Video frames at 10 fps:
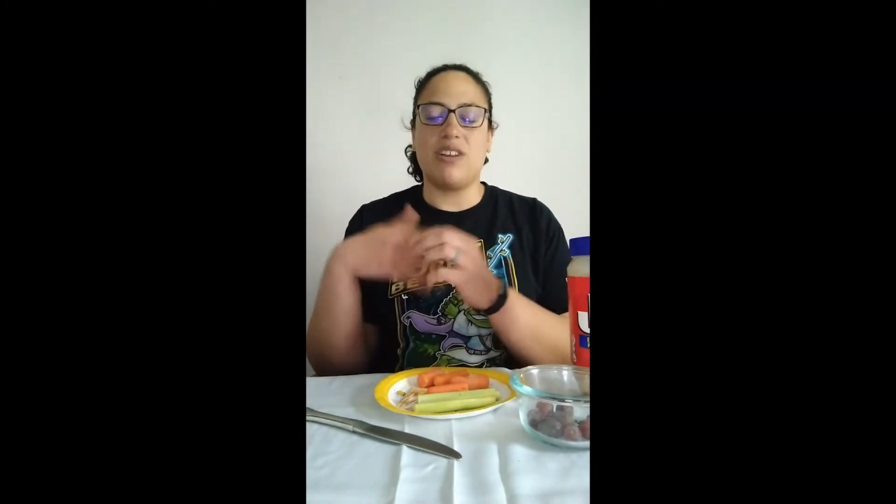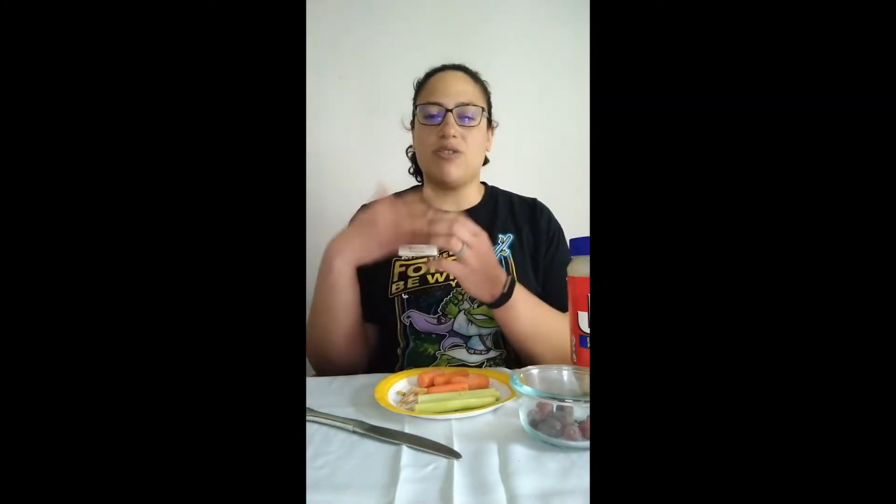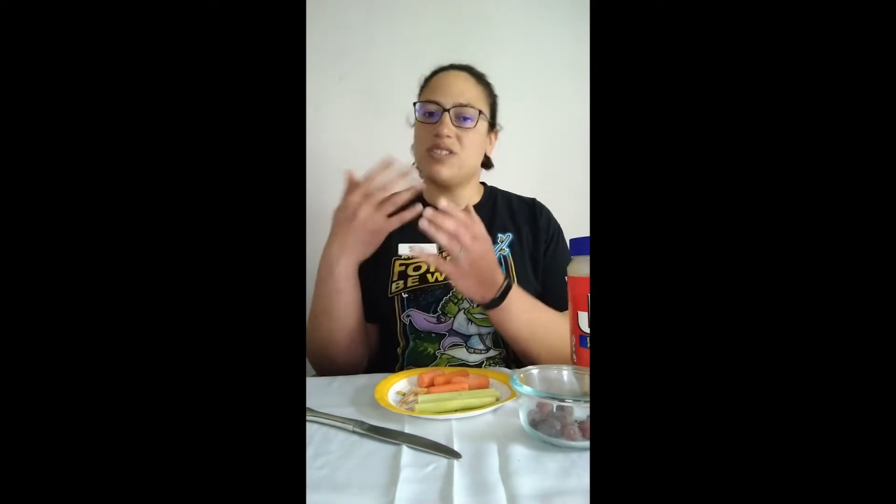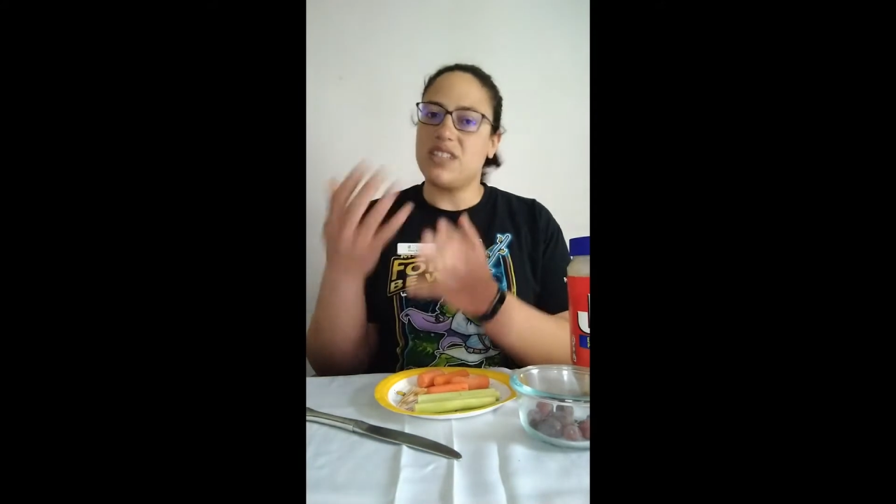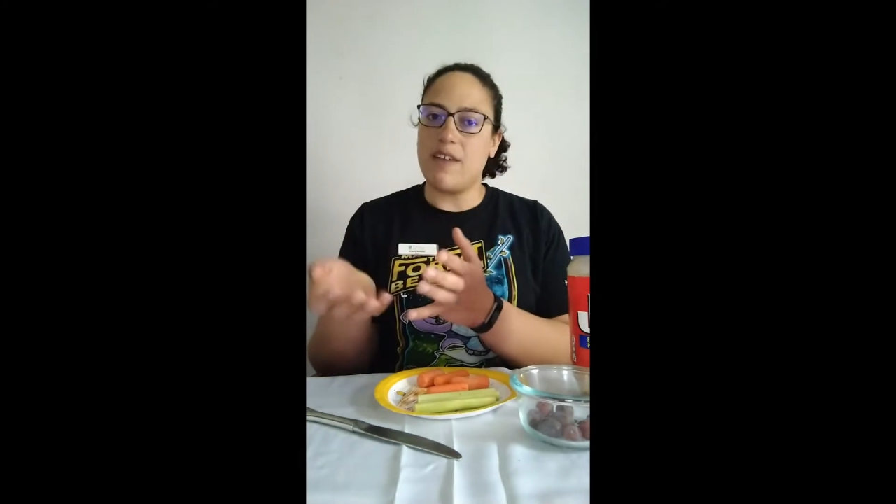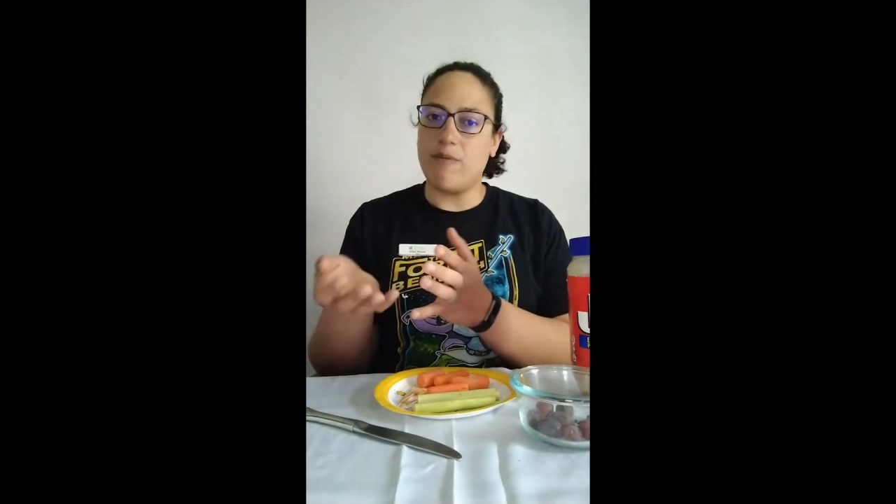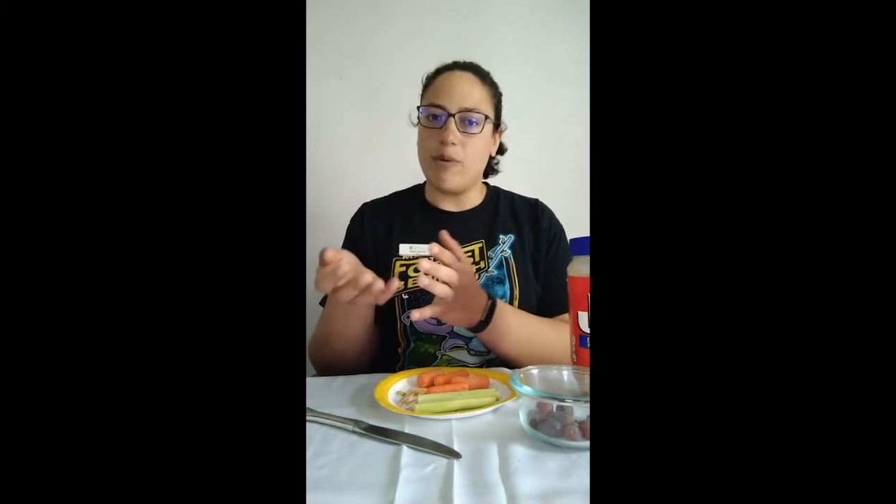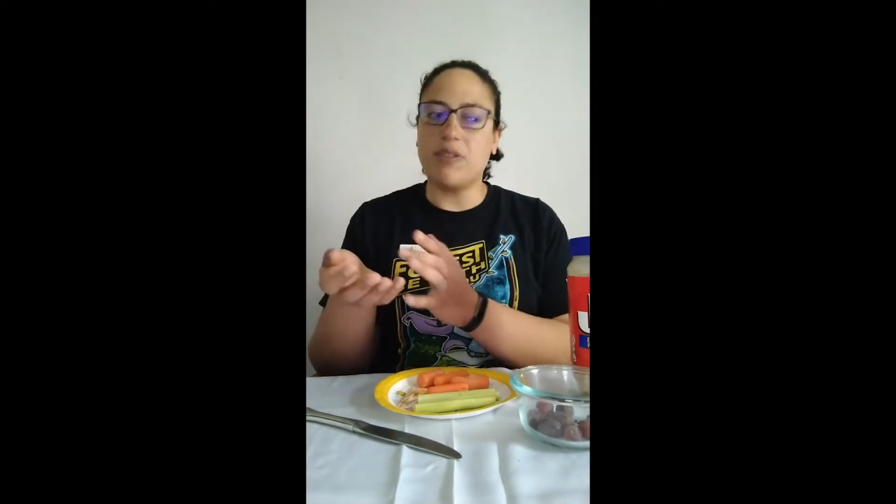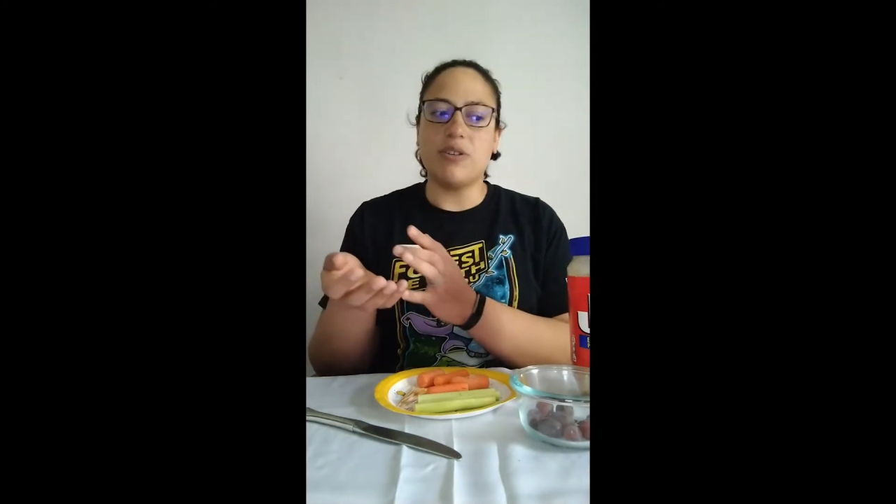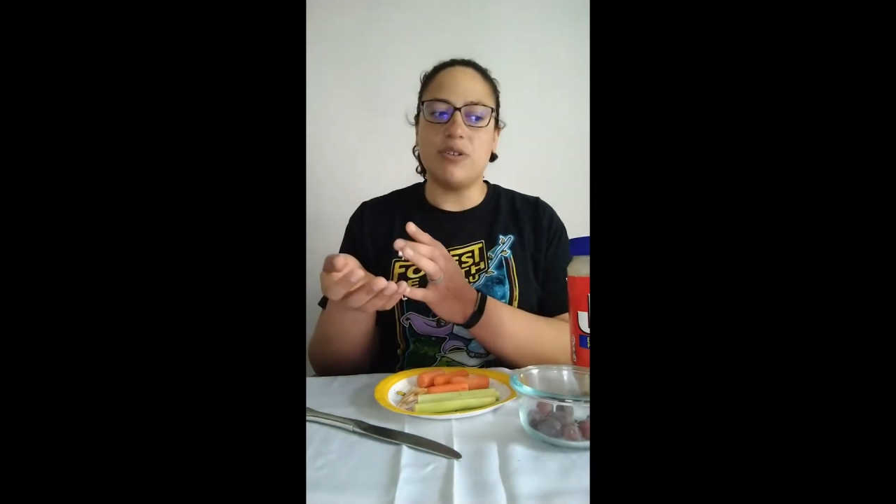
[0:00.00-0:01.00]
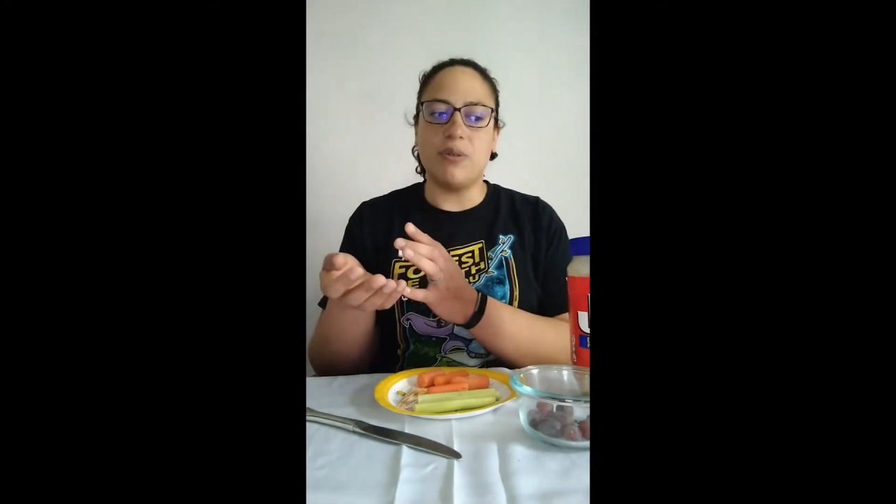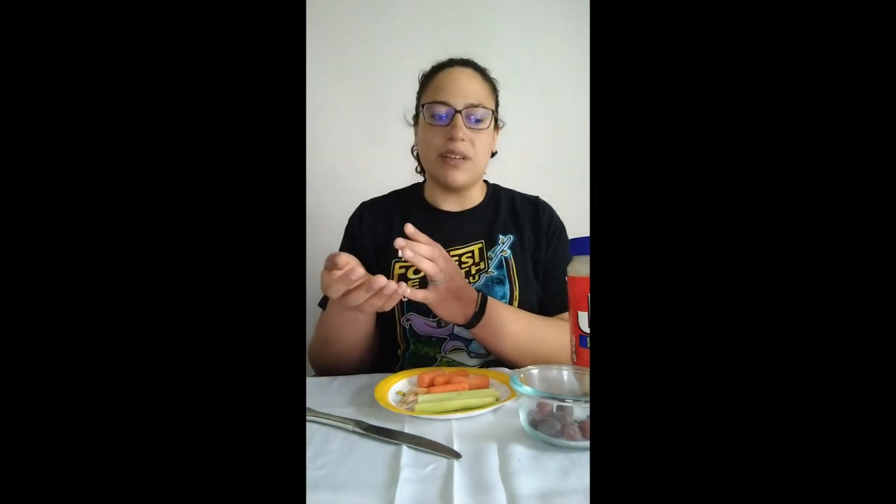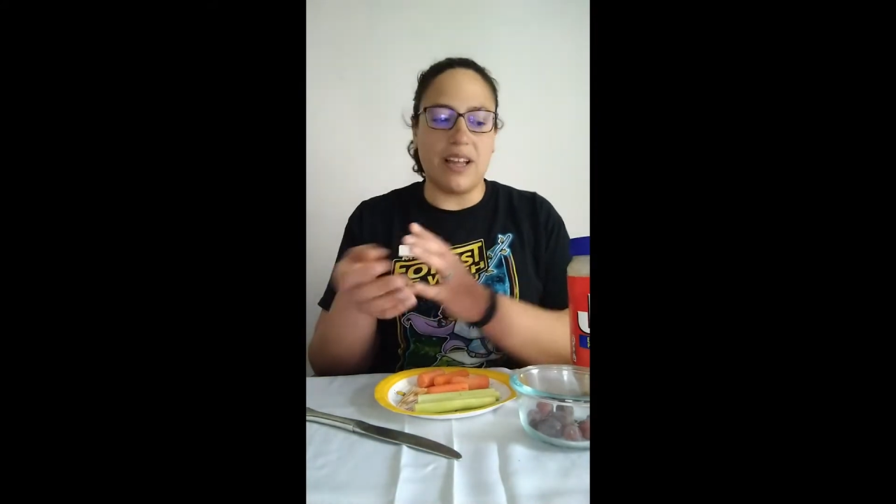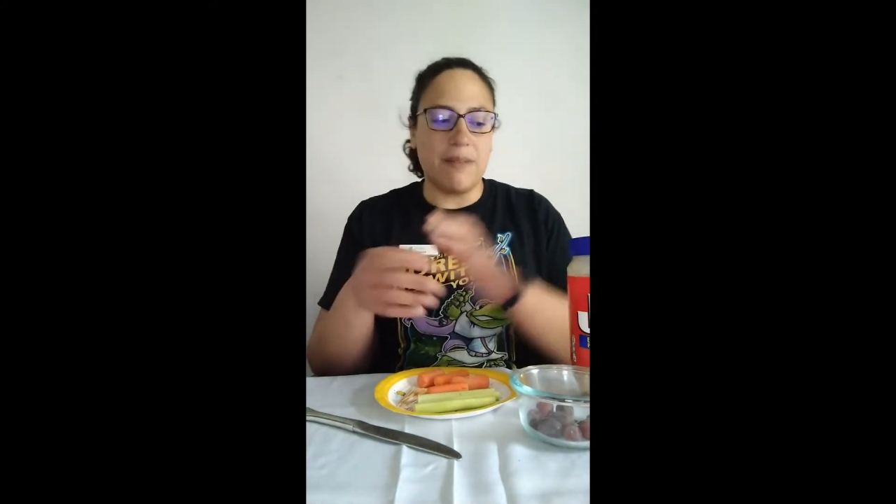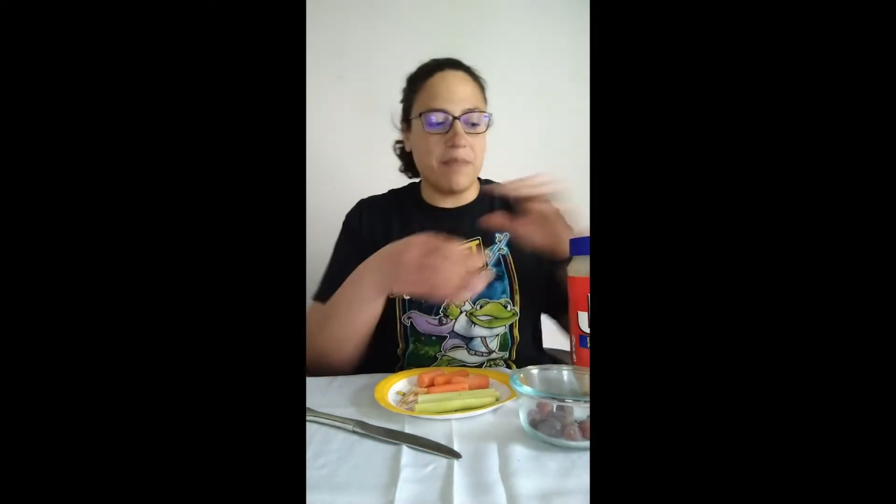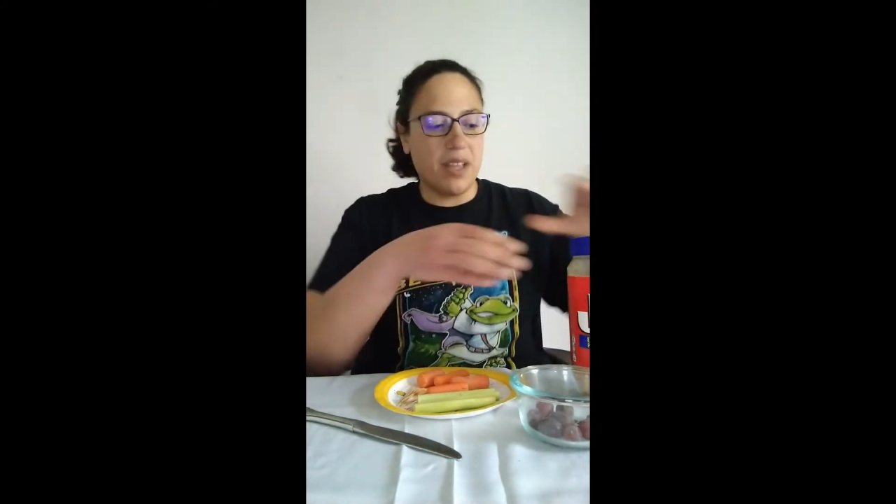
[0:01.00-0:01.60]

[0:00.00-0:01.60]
you're safe while you're doing it.